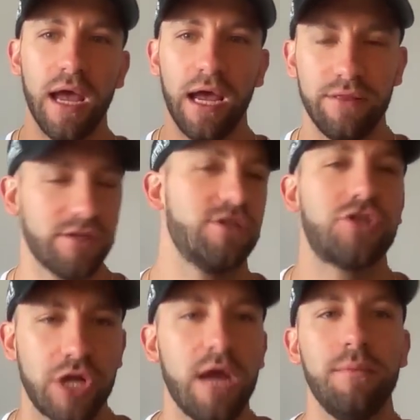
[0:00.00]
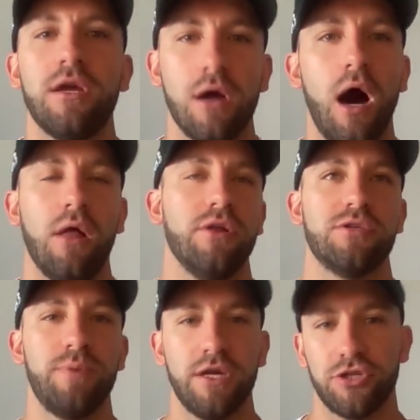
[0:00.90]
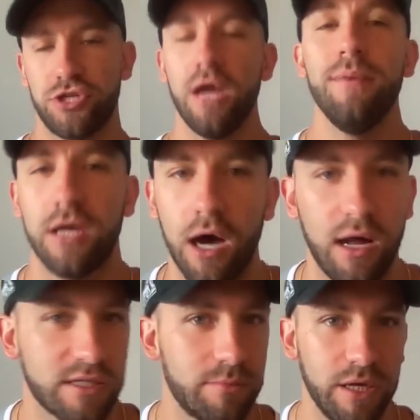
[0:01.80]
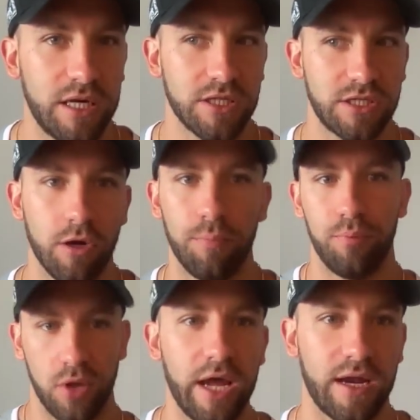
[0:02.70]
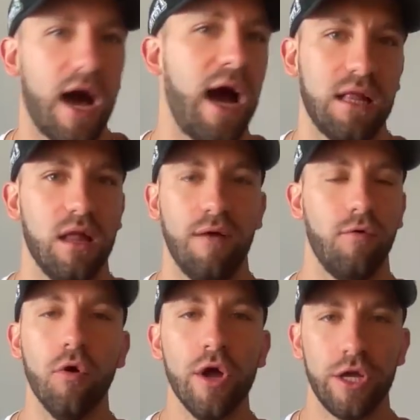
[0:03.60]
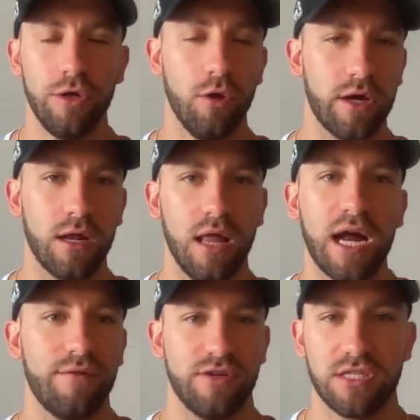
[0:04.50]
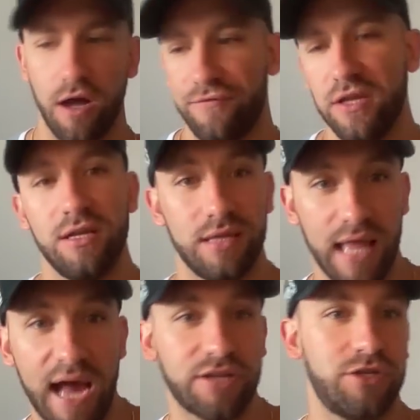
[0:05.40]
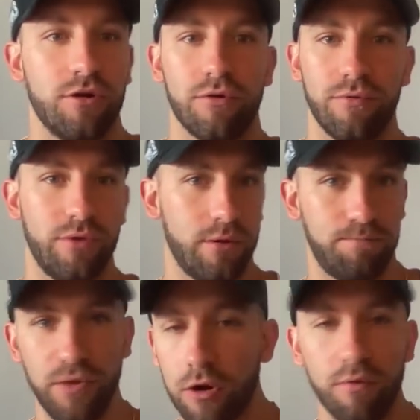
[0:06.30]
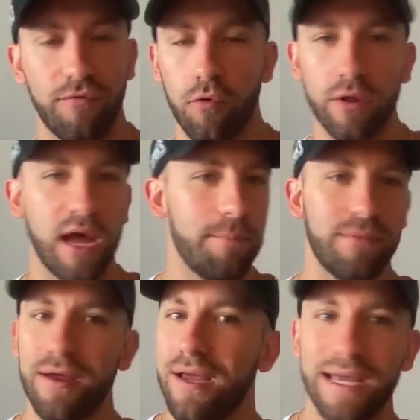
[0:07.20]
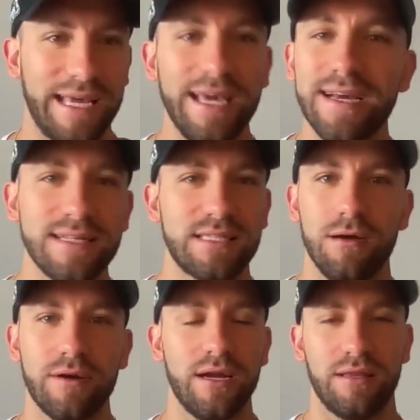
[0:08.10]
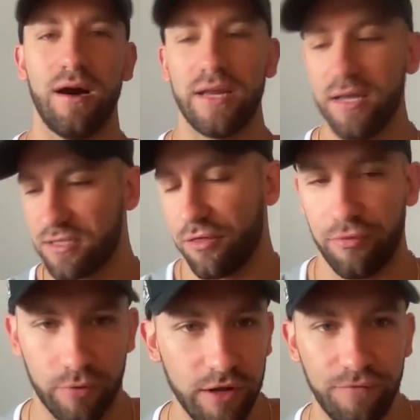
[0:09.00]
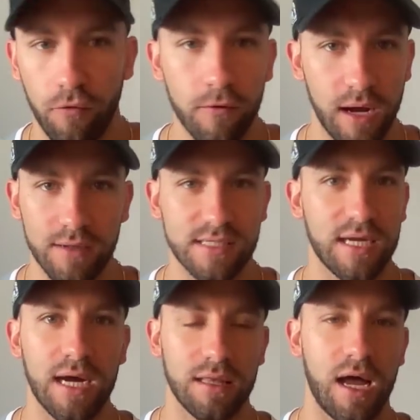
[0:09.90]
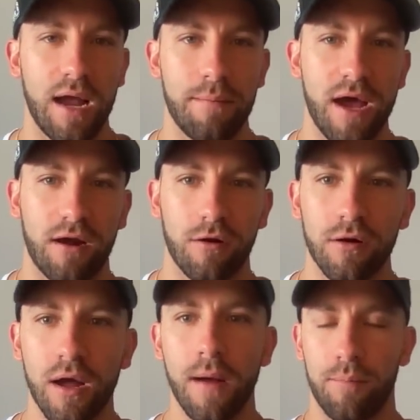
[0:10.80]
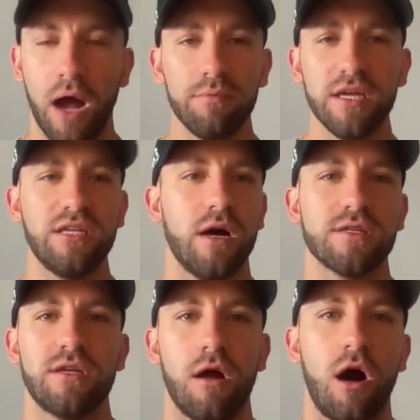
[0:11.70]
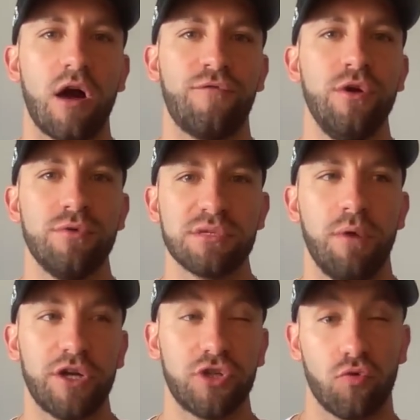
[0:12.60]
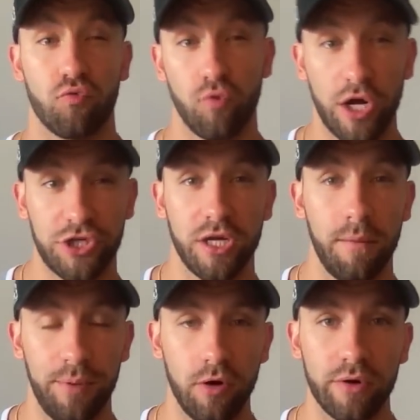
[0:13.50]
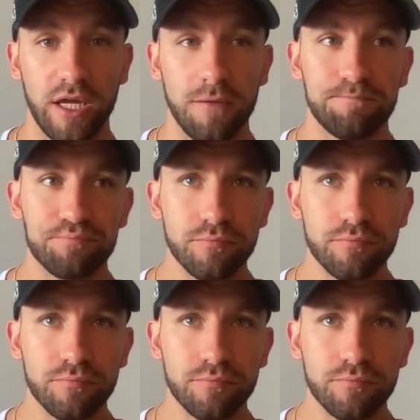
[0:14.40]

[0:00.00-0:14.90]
And this is Jamie Collins, because Jamie Collins, to me, can still play at a high level. You look at a lot of the stuff he did last year, the year before that, he can still get it done. He is a three four outside linebacker, probably doesn't offer you as much rushing ability